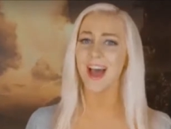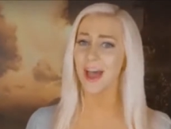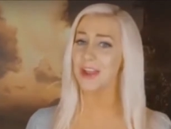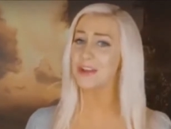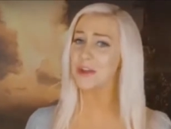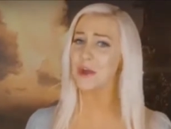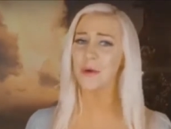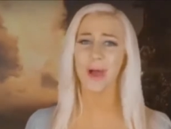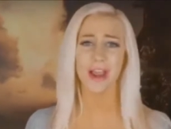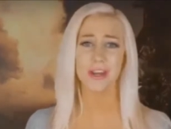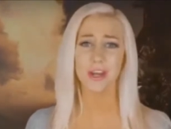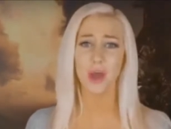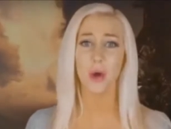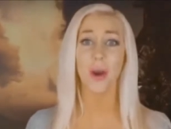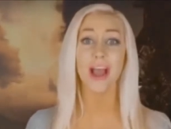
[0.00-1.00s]
I know,
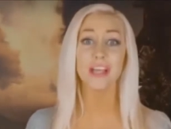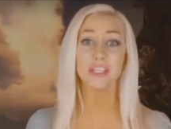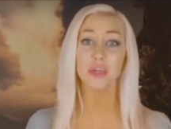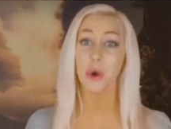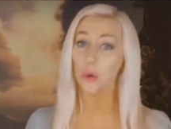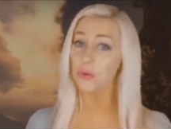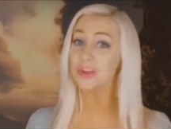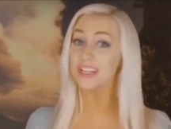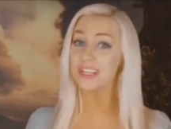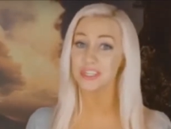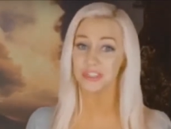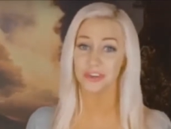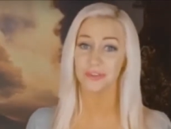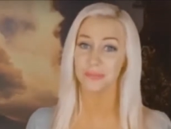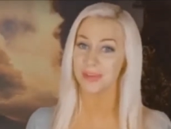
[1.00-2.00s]
I totally
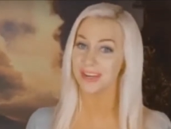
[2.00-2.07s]
should have